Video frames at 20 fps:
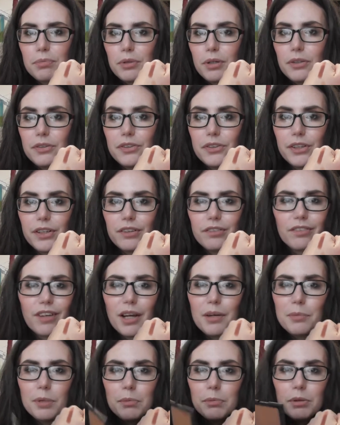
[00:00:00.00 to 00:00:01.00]
bronzer. I
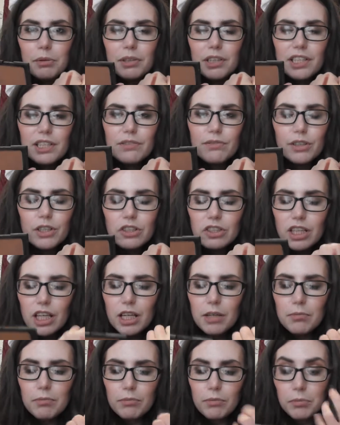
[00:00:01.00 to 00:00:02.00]
remember when this first
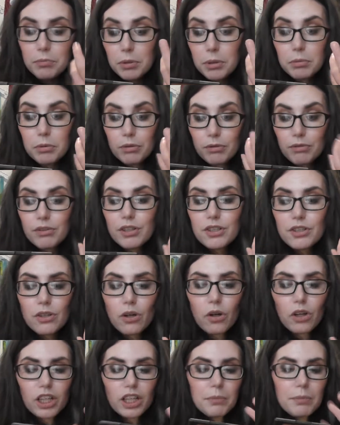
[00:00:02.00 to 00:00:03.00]
came, when people were first
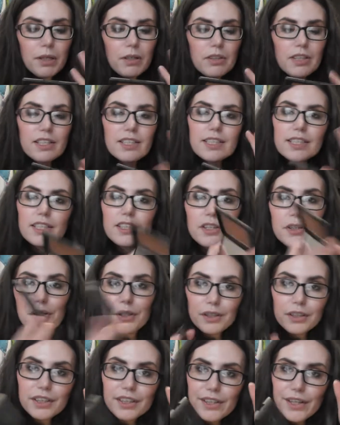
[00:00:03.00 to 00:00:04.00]
talking about this in the
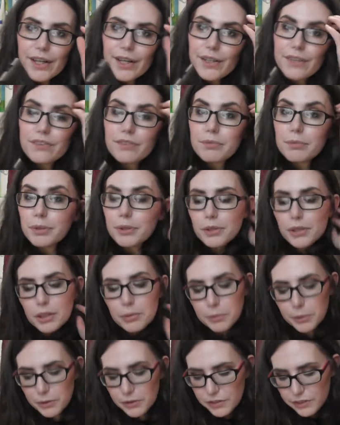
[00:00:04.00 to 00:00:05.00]
early days of the
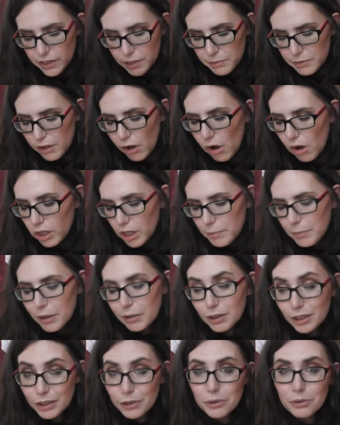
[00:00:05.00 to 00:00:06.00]
Community, it was all
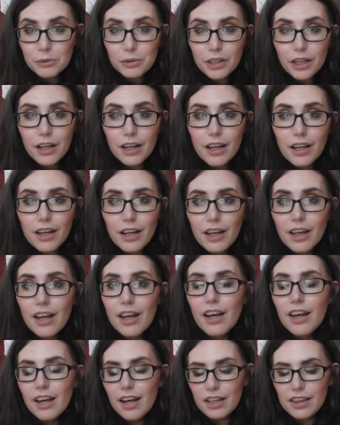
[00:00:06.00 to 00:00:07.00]
about Laguna,
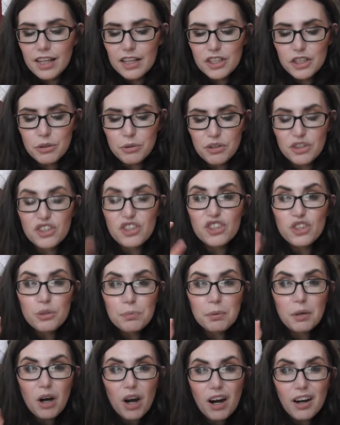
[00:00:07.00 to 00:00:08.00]
unless you were
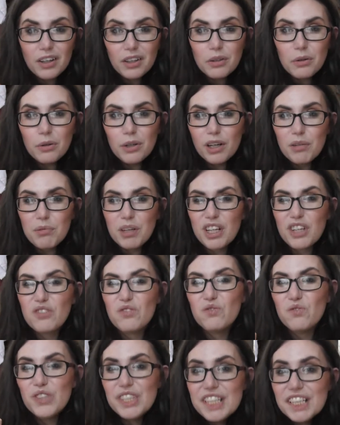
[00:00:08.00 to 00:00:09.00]
super hardcore and
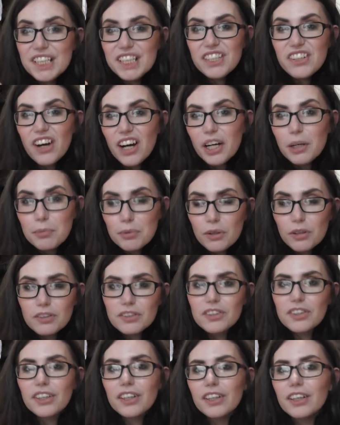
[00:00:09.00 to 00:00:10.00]
wanted really dark
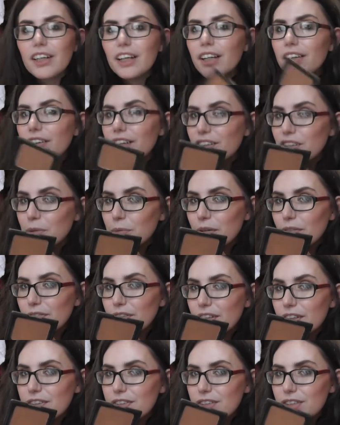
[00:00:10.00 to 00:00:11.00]
bronzer, and then you went for
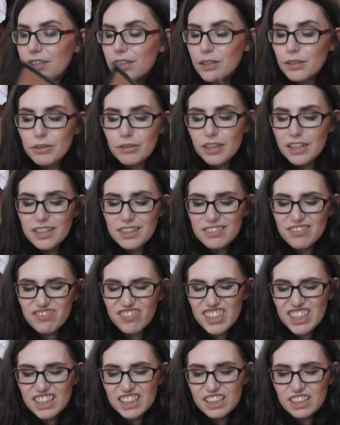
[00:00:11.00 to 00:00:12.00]
Casino, and it's
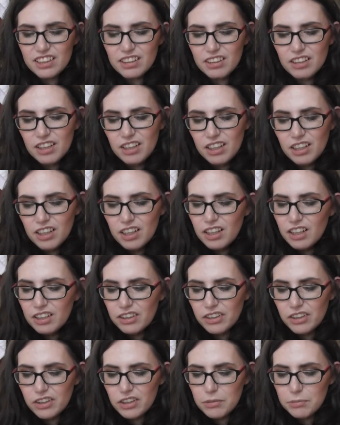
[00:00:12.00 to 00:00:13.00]
really,
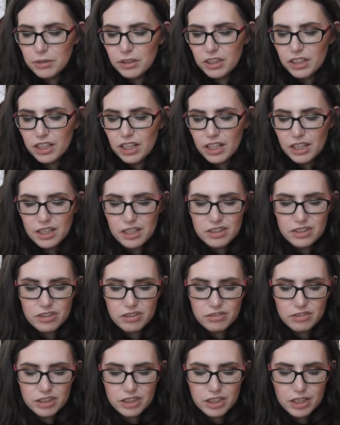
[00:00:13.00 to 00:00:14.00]
now that I'm looking at it, it's
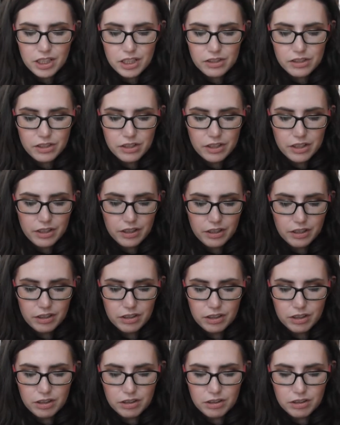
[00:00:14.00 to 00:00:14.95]
not really that dark.